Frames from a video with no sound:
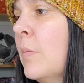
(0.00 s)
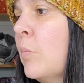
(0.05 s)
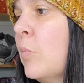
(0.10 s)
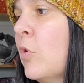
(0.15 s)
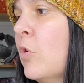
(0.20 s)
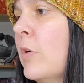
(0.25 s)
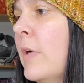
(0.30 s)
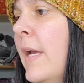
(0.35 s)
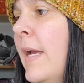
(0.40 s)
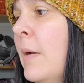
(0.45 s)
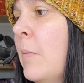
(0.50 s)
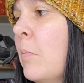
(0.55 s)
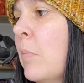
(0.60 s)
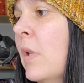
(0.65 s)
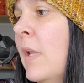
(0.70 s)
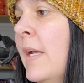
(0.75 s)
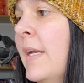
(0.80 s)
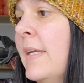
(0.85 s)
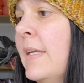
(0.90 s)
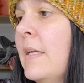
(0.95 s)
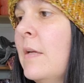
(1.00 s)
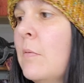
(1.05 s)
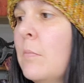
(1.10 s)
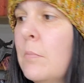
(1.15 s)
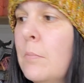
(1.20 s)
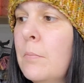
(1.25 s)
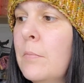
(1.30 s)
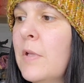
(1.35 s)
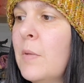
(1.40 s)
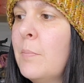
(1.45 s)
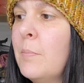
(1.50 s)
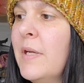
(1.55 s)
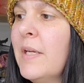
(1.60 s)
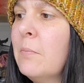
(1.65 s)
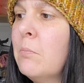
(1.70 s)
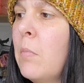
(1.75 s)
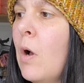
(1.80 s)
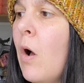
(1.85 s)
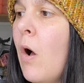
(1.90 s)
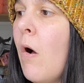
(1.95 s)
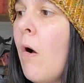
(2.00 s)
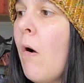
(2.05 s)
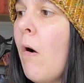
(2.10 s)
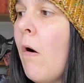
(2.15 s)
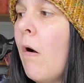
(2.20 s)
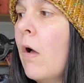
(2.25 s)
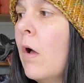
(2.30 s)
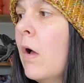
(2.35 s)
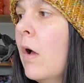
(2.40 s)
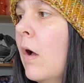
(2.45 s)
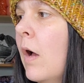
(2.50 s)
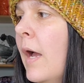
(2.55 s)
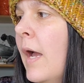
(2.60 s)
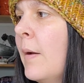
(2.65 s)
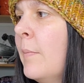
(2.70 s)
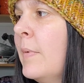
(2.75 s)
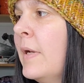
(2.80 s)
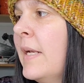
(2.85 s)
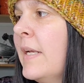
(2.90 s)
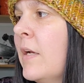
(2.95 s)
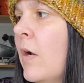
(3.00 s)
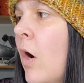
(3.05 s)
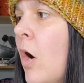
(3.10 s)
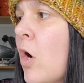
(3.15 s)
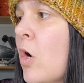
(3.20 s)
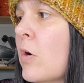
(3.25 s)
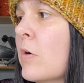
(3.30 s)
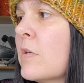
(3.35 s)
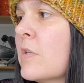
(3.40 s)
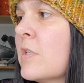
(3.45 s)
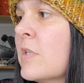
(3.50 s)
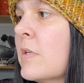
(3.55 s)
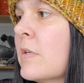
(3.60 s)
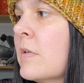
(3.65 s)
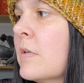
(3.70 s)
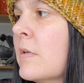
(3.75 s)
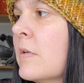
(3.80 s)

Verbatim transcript: Bernat blanket, the big ball. How many yards?